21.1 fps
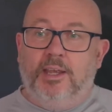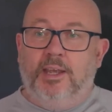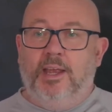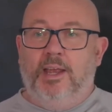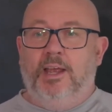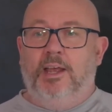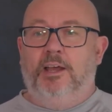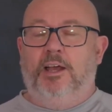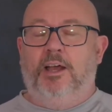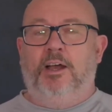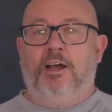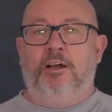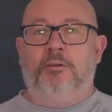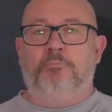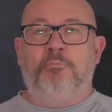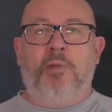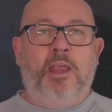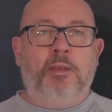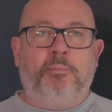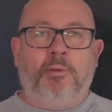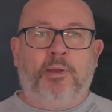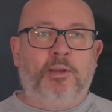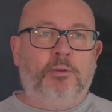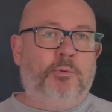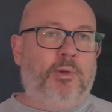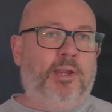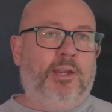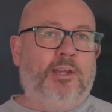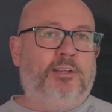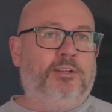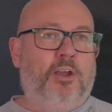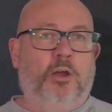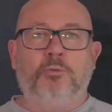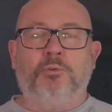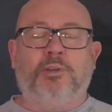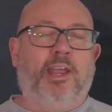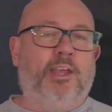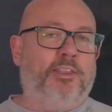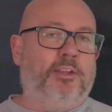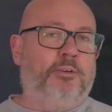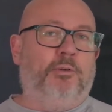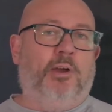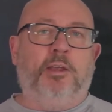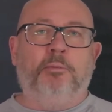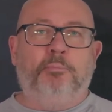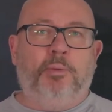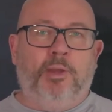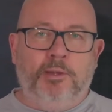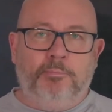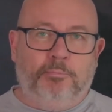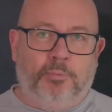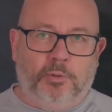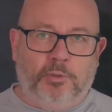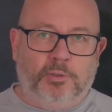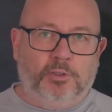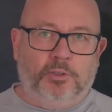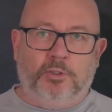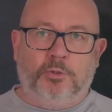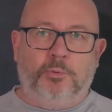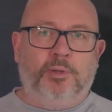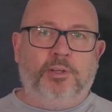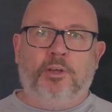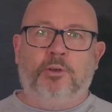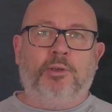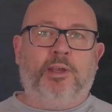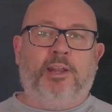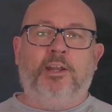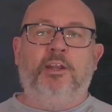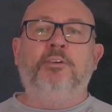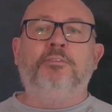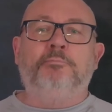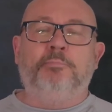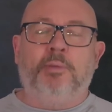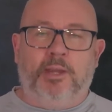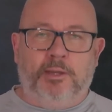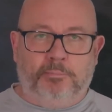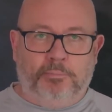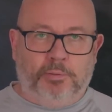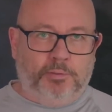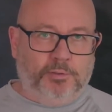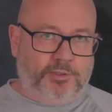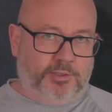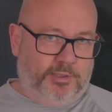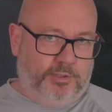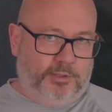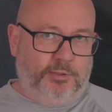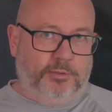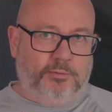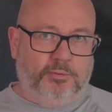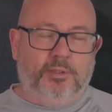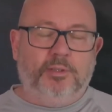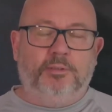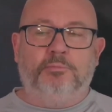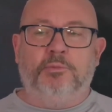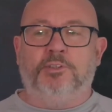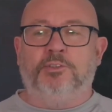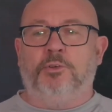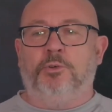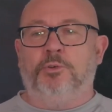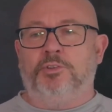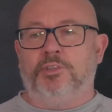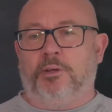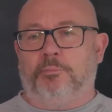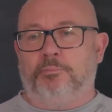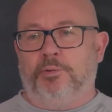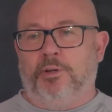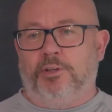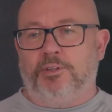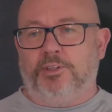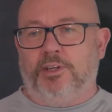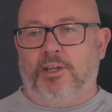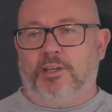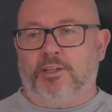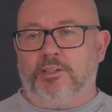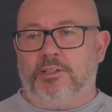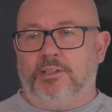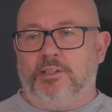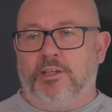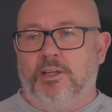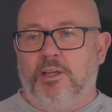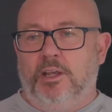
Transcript: Maybe we don't get the right people, or we don't get enough people to resource our projects.